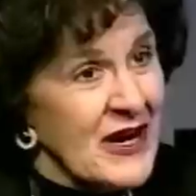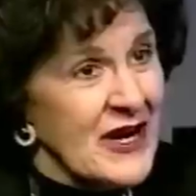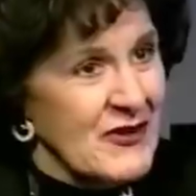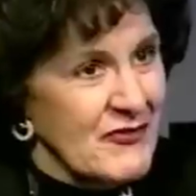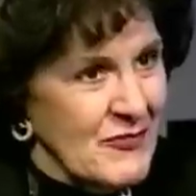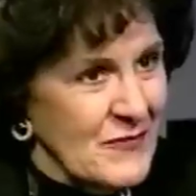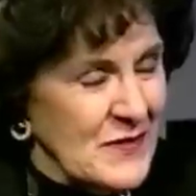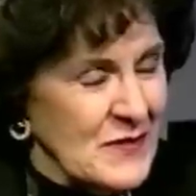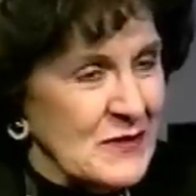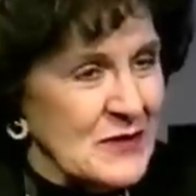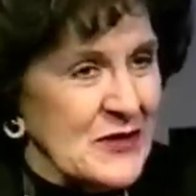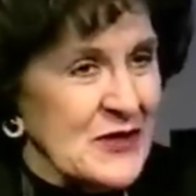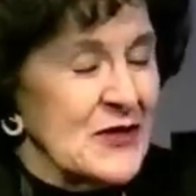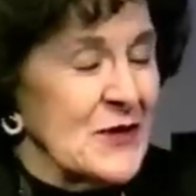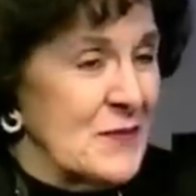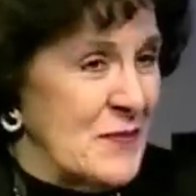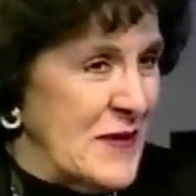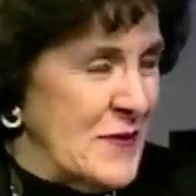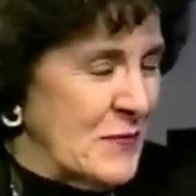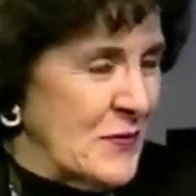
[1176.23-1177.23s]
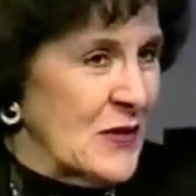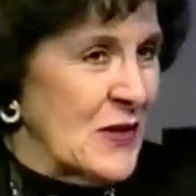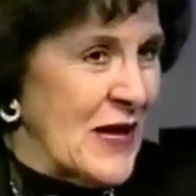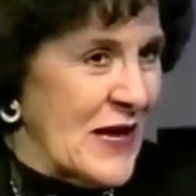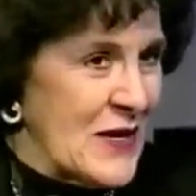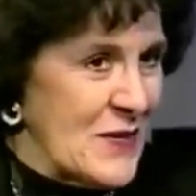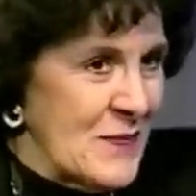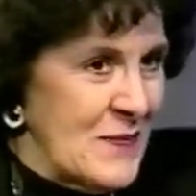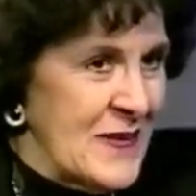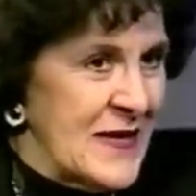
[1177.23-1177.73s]
contribution to people
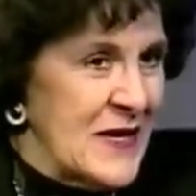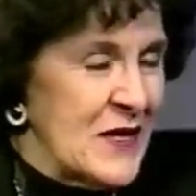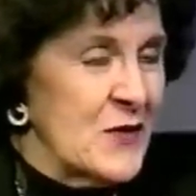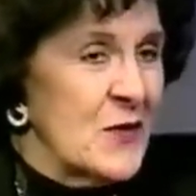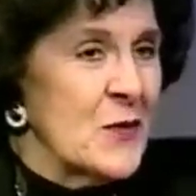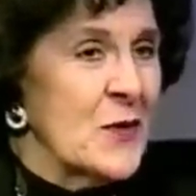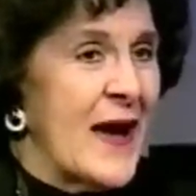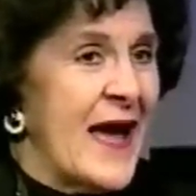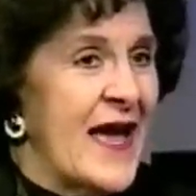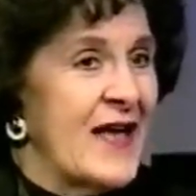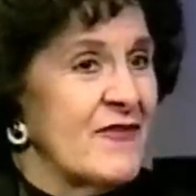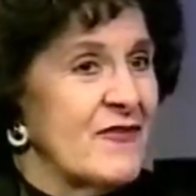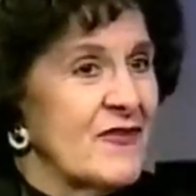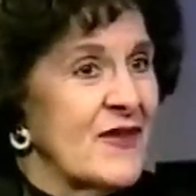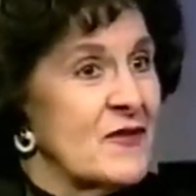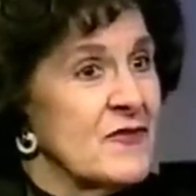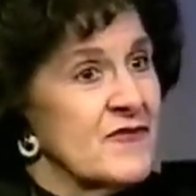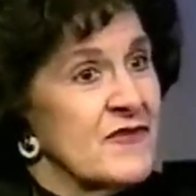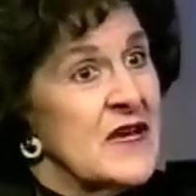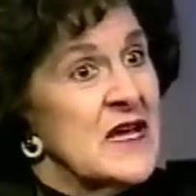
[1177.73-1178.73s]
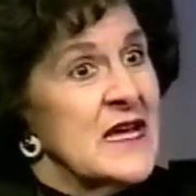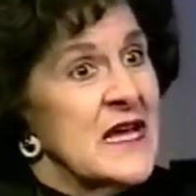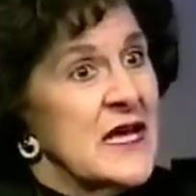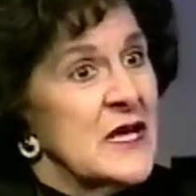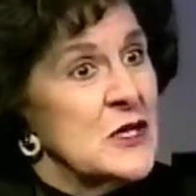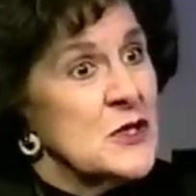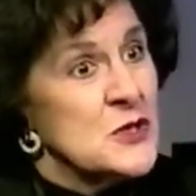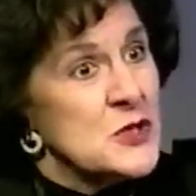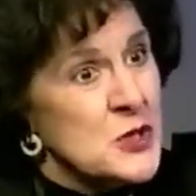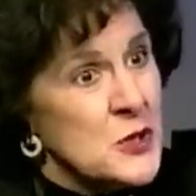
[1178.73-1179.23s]
like me who had sort of
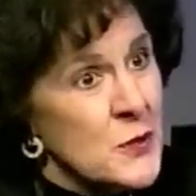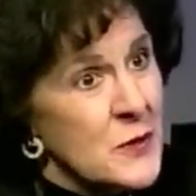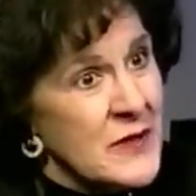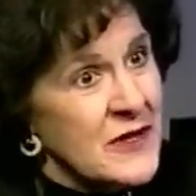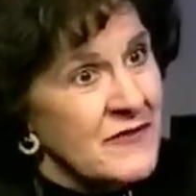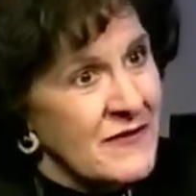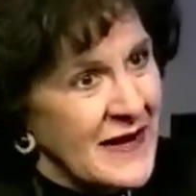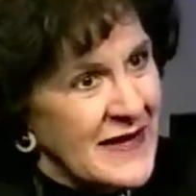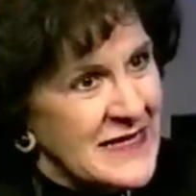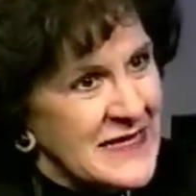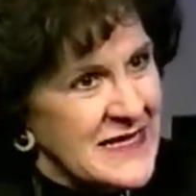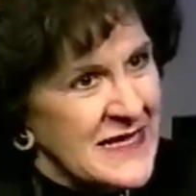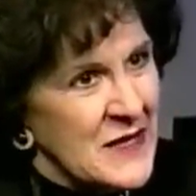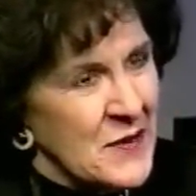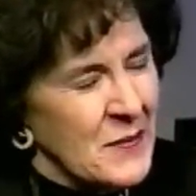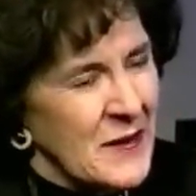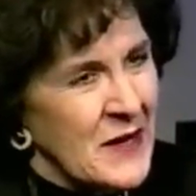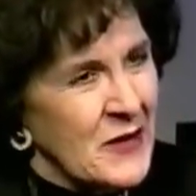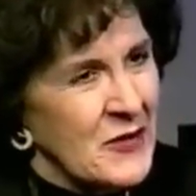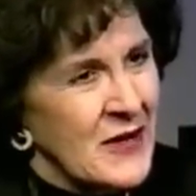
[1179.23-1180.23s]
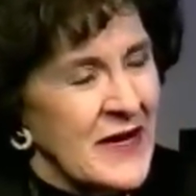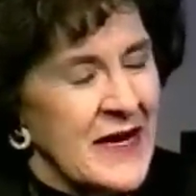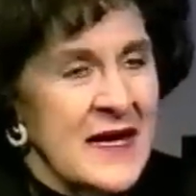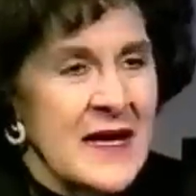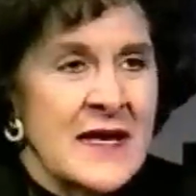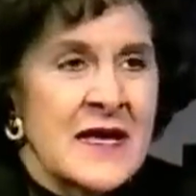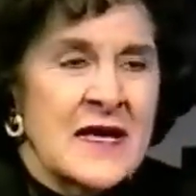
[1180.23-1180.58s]
an intuitive idea about it.